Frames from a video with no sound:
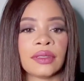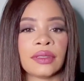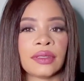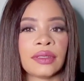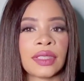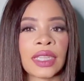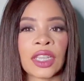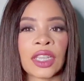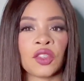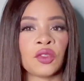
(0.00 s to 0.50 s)

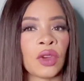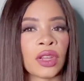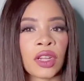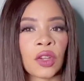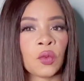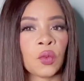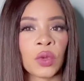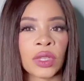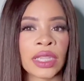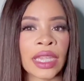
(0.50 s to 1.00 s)

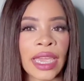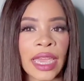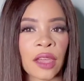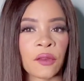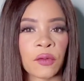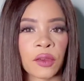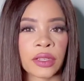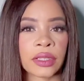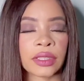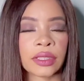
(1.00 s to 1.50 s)
not worth the
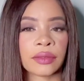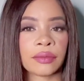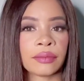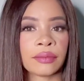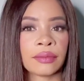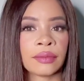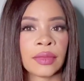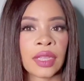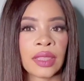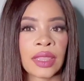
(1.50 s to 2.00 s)
effort.
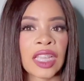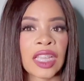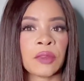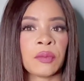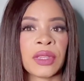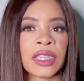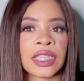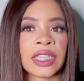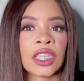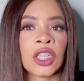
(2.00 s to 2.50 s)
That's
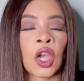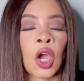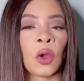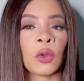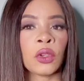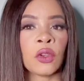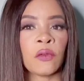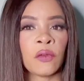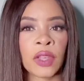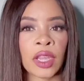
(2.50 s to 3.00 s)
basically how
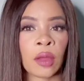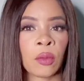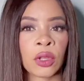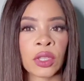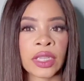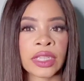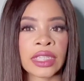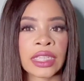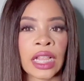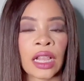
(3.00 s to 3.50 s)
you feel about
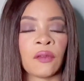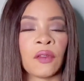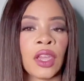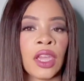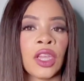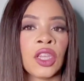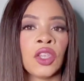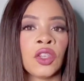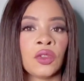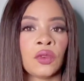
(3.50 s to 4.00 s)
yourself.
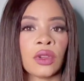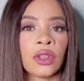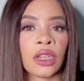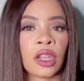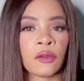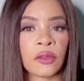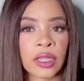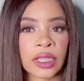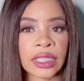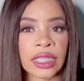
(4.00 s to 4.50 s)
You don't
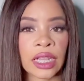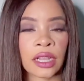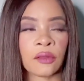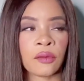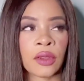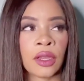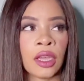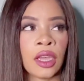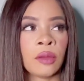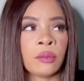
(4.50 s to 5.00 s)
love yourself.
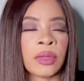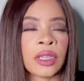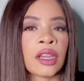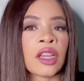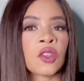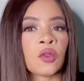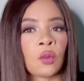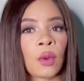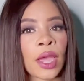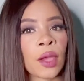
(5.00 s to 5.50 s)

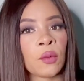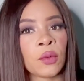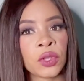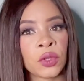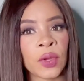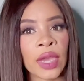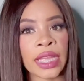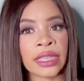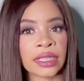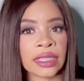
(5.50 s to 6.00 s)
Because why would you
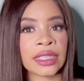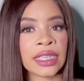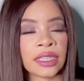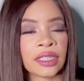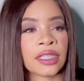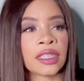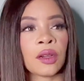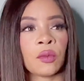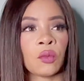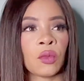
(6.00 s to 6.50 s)
entertain
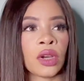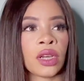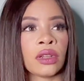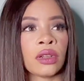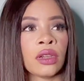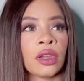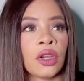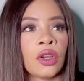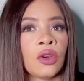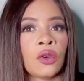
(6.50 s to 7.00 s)

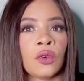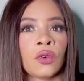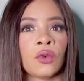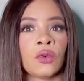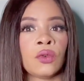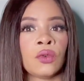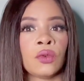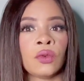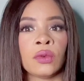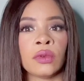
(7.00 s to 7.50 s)
someone
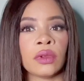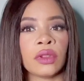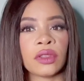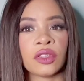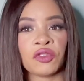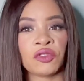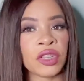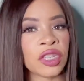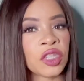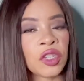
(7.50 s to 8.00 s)
who
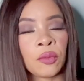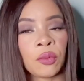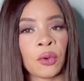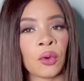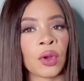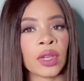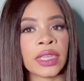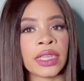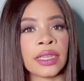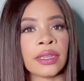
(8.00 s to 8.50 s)
treats you
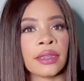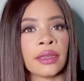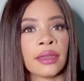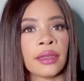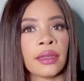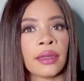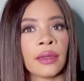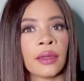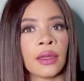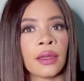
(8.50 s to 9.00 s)
poorly?
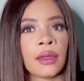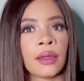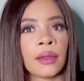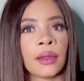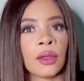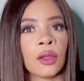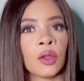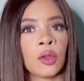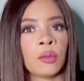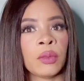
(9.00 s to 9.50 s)

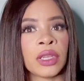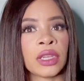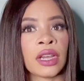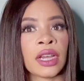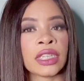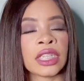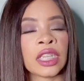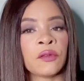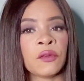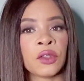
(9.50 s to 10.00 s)
Because
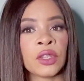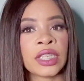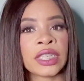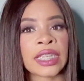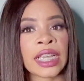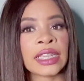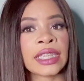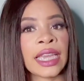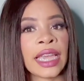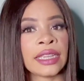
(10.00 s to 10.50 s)
if you
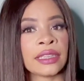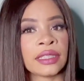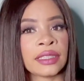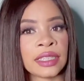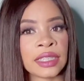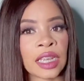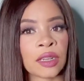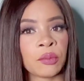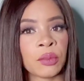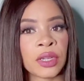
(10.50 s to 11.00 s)
decide to entertain
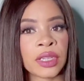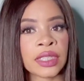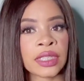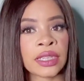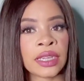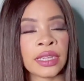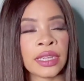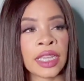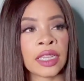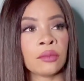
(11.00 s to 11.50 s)
that
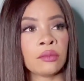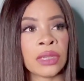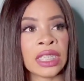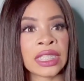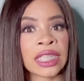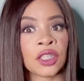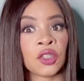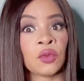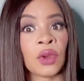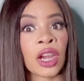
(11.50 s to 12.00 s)
person, it means
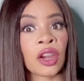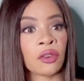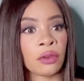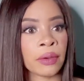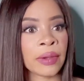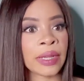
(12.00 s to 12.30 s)
that you agree with